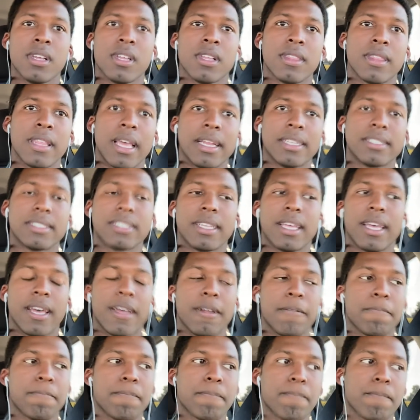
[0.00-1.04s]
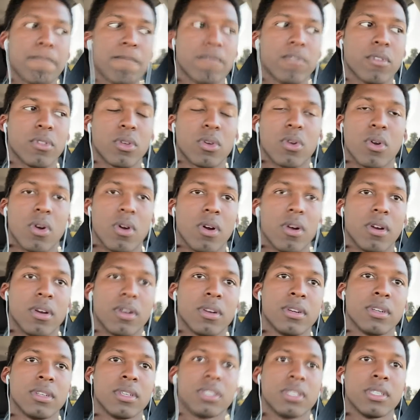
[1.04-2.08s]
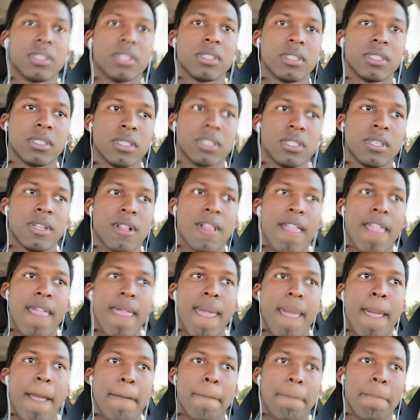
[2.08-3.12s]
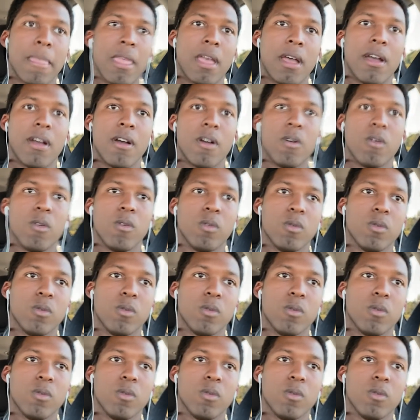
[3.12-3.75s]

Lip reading: that's that for the car. Now,